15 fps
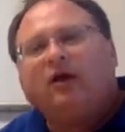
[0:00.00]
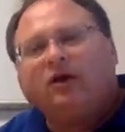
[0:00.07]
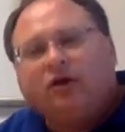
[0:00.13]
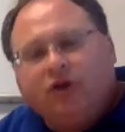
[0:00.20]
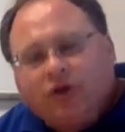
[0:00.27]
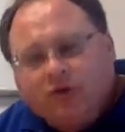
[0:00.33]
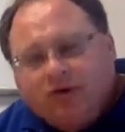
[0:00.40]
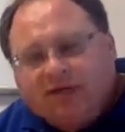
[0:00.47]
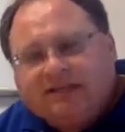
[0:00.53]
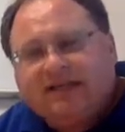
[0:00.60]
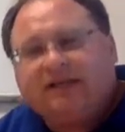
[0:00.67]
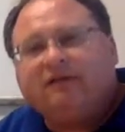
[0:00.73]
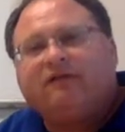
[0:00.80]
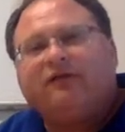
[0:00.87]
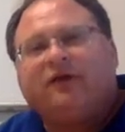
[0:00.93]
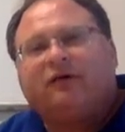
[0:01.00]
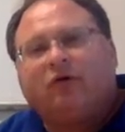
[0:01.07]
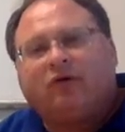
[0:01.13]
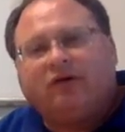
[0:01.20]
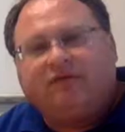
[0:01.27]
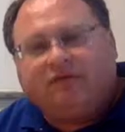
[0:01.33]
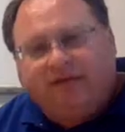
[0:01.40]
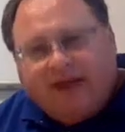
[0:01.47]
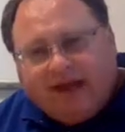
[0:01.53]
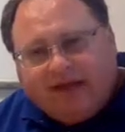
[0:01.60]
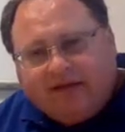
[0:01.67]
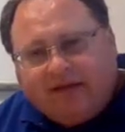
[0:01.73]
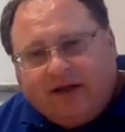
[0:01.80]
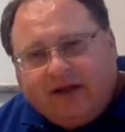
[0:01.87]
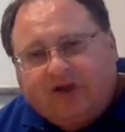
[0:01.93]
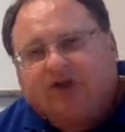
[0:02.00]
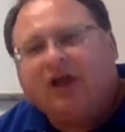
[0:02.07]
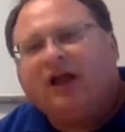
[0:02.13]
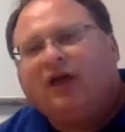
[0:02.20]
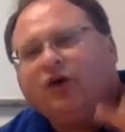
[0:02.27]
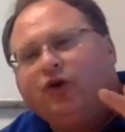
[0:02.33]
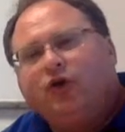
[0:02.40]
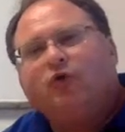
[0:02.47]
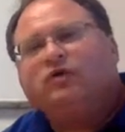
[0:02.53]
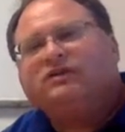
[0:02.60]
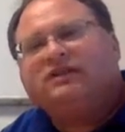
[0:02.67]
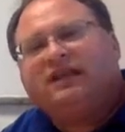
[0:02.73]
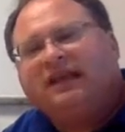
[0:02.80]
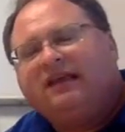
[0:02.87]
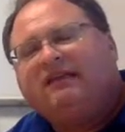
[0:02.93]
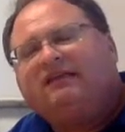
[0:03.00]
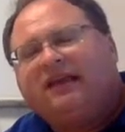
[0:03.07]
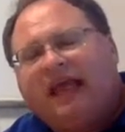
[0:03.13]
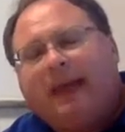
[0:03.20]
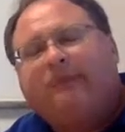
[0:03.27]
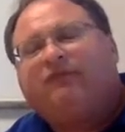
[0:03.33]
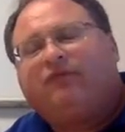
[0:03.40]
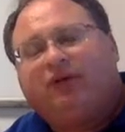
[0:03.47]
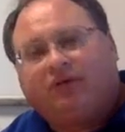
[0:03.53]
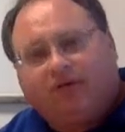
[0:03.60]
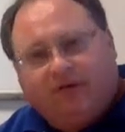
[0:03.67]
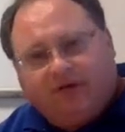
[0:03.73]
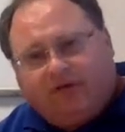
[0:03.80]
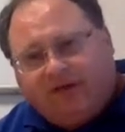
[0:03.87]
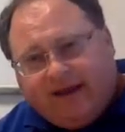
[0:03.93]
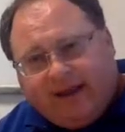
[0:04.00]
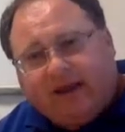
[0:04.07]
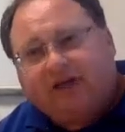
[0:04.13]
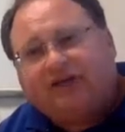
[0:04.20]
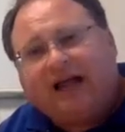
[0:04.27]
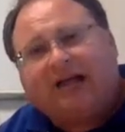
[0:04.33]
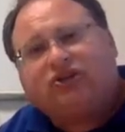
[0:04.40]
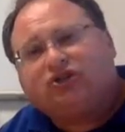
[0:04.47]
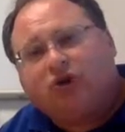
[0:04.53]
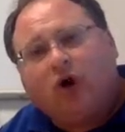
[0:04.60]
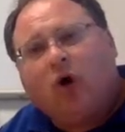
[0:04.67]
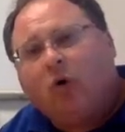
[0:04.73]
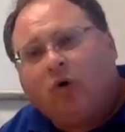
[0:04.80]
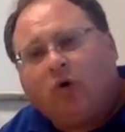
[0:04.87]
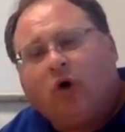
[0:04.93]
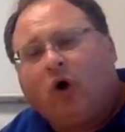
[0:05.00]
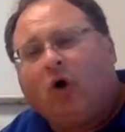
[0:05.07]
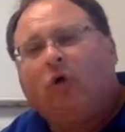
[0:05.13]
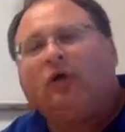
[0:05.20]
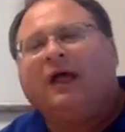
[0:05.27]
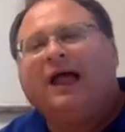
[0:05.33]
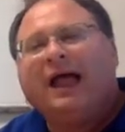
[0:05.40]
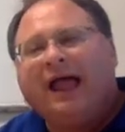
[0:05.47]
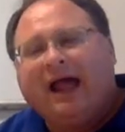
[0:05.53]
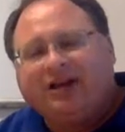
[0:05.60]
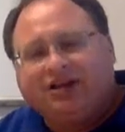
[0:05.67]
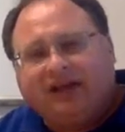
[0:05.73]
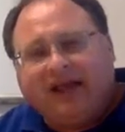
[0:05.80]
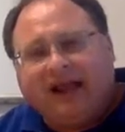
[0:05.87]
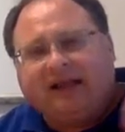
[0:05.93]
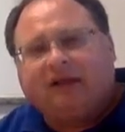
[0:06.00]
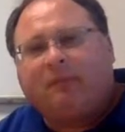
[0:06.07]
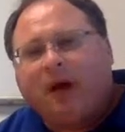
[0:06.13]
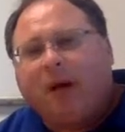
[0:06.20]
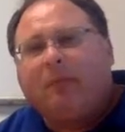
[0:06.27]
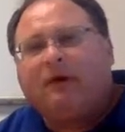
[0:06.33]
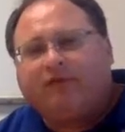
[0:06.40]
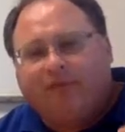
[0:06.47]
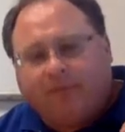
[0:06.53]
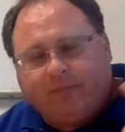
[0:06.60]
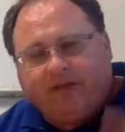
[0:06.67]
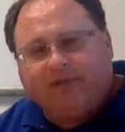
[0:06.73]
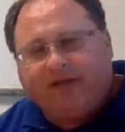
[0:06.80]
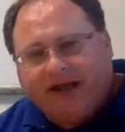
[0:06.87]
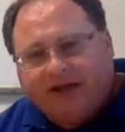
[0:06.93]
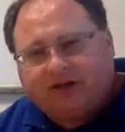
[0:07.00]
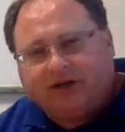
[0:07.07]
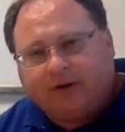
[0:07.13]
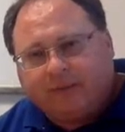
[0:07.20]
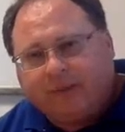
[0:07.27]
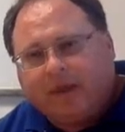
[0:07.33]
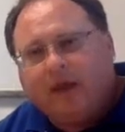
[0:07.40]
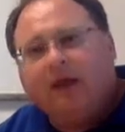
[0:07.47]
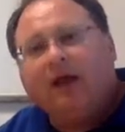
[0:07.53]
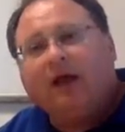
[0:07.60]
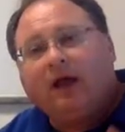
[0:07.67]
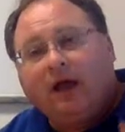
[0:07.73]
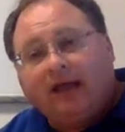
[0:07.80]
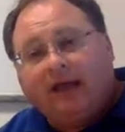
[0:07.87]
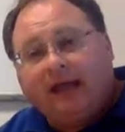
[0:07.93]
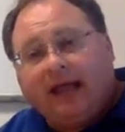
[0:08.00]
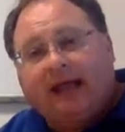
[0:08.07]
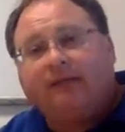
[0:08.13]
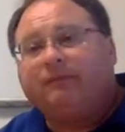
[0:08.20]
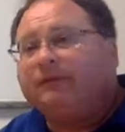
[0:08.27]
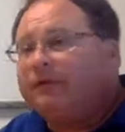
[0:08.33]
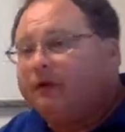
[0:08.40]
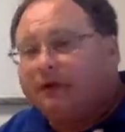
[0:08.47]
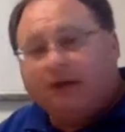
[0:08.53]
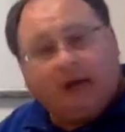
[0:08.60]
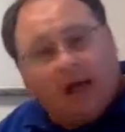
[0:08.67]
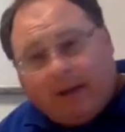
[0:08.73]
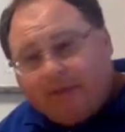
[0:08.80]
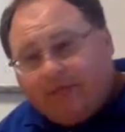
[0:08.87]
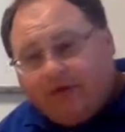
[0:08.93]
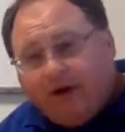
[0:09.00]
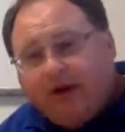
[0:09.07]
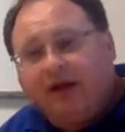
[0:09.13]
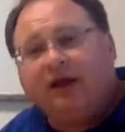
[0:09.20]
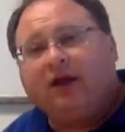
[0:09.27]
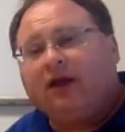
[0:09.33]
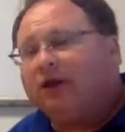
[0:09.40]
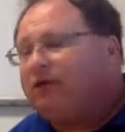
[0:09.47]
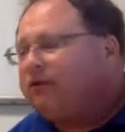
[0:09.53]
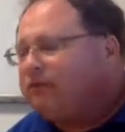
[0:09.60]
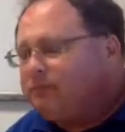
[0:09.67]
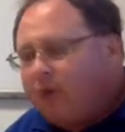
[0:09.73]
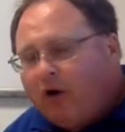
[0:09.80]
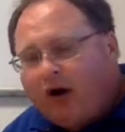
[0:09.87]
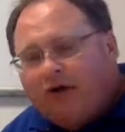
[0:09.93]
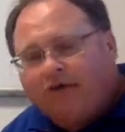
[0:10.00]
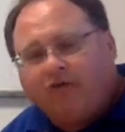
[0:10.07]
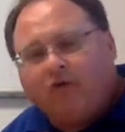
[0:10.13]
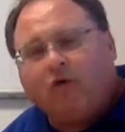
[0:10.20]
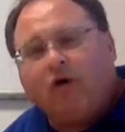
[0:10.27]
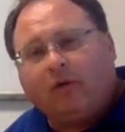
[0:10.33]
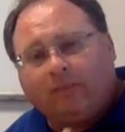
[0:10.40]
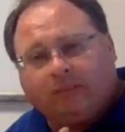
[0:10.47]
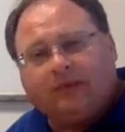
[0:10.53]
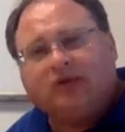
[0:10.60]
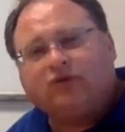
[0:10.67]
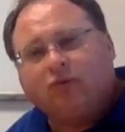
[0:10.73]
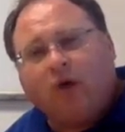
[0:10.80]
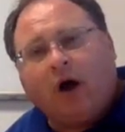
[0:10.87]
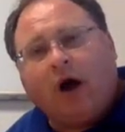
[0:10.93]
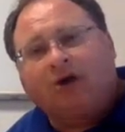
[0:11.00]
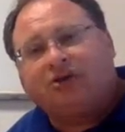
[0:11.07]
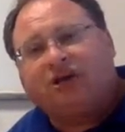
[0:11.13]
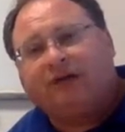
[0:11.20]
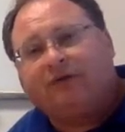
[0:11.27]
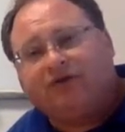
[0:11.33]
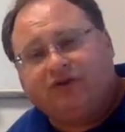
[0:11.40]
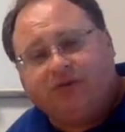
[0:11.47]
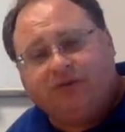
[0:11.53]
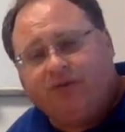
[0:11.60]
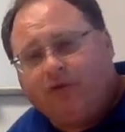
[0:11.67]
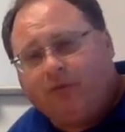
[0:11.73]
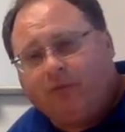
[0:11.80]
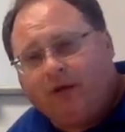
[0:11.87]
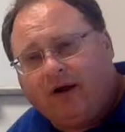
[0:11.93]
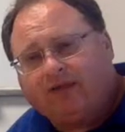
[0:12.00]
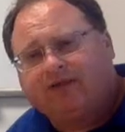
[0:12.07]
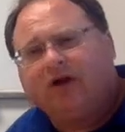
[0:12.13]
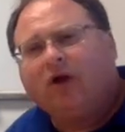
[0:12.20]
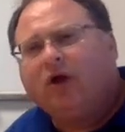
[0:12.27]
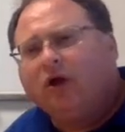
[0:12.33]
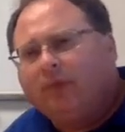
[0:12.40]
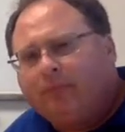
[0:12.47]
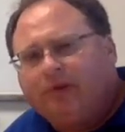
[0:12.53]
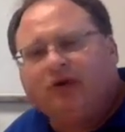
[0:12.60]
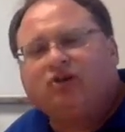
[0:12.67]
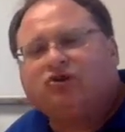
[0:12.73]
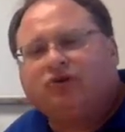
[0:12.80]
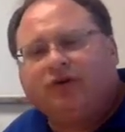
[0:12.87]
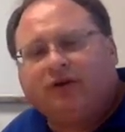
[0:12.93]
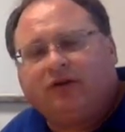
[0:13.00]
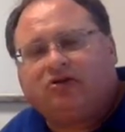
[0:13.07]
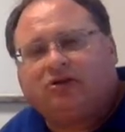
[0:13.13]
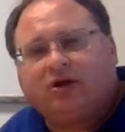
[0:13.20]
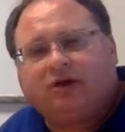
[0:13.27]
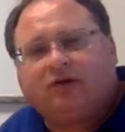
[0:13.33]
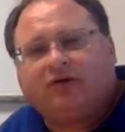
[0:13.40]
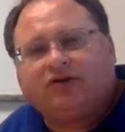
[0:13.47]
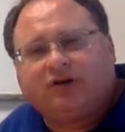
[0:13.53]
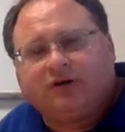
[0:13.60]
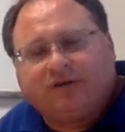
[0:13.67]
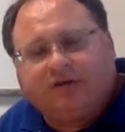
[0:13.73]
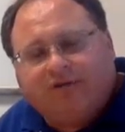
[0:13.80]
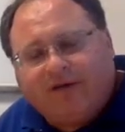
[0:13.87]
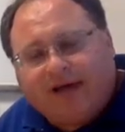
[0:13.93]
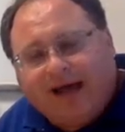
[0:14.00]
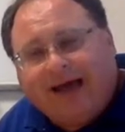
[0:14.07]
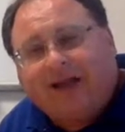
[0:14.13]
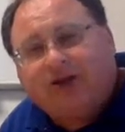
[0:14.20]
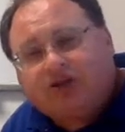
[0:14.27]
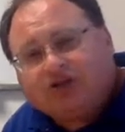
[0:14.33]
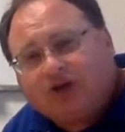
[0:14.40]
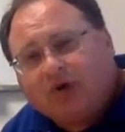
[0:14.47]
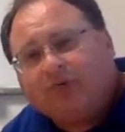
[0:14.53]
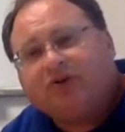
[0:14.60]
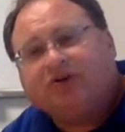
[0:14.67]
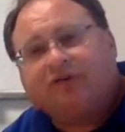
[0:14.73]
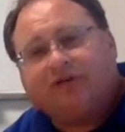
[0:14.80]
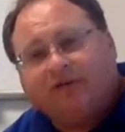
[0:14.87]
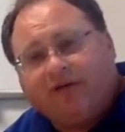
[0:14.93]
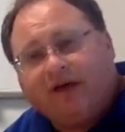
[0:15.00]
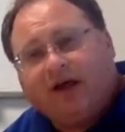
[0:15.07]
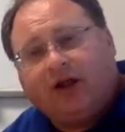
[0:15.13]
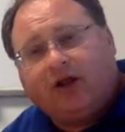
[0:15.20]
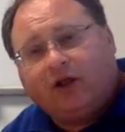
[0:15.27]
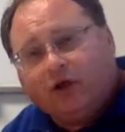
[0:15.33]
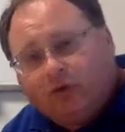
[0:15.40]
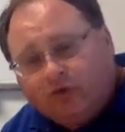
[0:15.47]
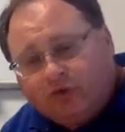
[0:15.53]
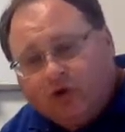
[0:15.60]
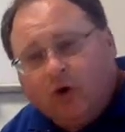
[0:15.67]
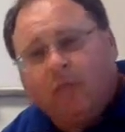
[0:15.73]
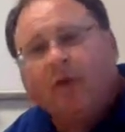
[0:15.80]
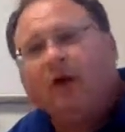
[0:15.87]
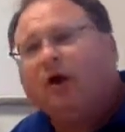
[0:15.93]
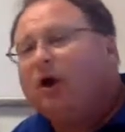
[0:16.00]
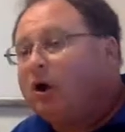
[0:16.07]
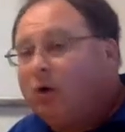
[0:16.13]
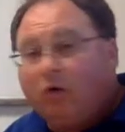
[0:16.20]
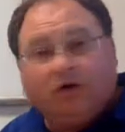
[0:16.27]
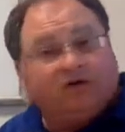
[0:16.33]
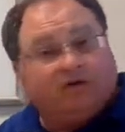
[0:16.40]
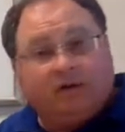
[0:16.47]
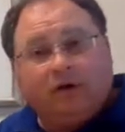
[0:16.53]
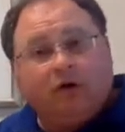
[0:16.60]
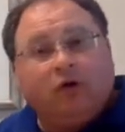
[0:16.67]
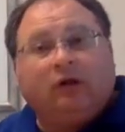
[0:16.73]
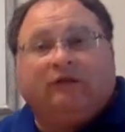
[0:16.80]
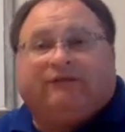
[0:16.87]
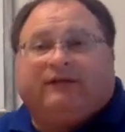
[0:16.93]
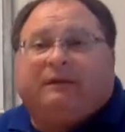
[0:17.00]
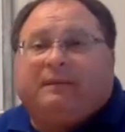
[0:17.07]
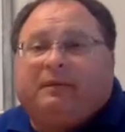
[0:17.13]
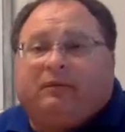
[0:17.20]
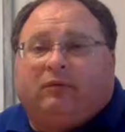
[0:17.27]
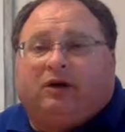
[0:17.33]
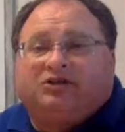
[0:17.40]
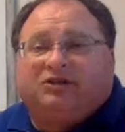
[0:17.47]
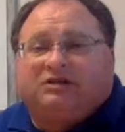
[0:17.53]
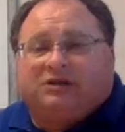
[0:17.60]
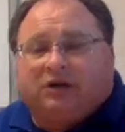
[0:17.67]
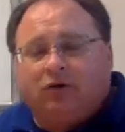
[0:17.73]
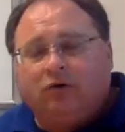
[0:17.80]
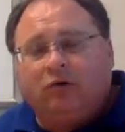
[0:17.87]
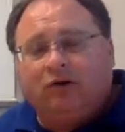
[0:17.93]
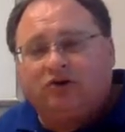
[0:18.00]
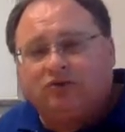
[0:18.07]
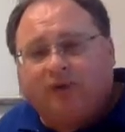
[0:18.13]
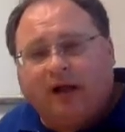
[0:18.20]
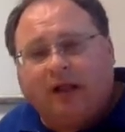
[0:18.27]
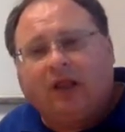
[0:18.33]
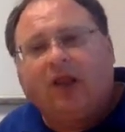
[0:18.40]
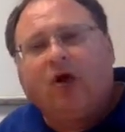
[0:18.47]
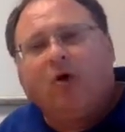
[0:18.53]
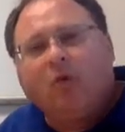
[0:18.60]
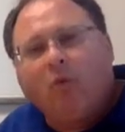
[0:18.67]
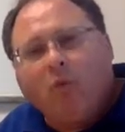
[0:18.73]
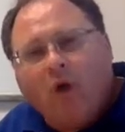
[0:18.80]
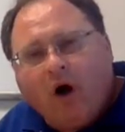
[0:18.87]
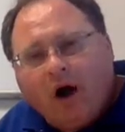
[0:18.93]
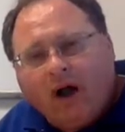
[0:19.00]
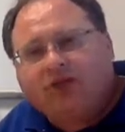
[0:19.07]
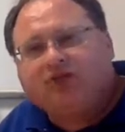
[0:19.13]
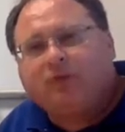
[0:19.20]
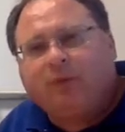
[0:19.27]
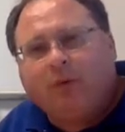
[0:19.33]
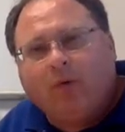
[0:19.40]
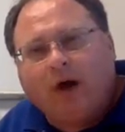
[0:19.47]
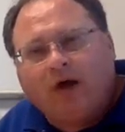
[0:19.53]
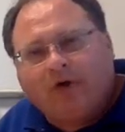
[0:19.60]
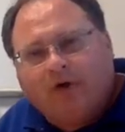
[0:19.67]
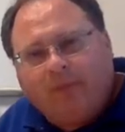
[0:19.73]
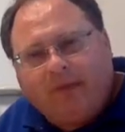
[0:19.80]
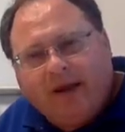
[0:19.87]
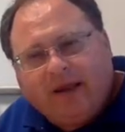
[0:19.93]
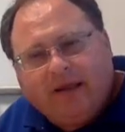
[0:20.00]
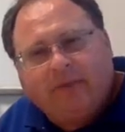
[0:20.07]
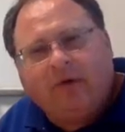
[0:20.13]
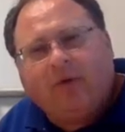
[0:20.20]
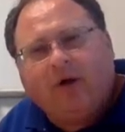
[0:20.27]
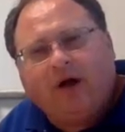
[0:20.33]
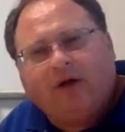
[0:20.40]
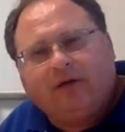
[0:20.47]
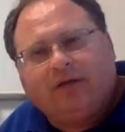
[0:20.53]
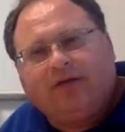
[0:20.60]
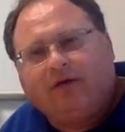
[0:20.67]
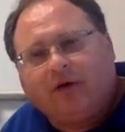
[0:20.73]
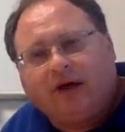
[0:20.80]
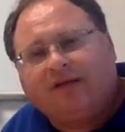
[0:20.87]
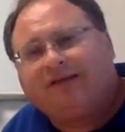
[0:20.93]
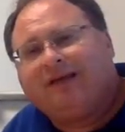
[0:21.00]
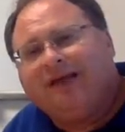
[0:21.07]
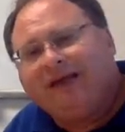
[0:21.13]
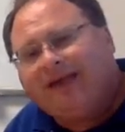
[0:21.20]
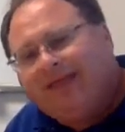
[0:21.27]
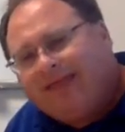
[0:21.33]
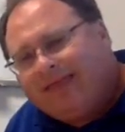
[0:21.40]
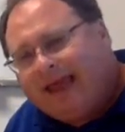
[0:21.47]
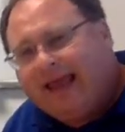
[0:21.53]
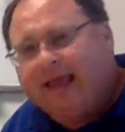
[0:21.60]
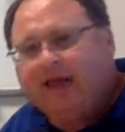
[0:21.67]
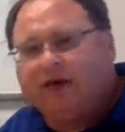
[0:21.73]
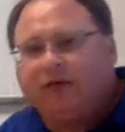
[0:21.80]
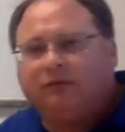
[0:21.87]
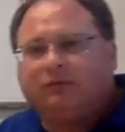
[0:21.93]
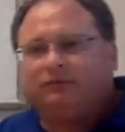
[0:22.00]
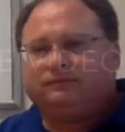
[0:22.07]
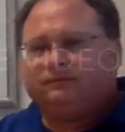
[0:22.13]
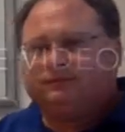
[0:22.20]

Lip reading: Use it for your own advantage. Use these tapes for your own advantage. That's the whole goal. Educate the public for prevention. Again, I'm done here. Part 4. Please watch and give us your viewpoints. Please turn into Sunridge of Nevada on YouTube. Also on Google. I've had people watching us on Google as well. Watch. We want your opinion. We want your thoughts. Thank you.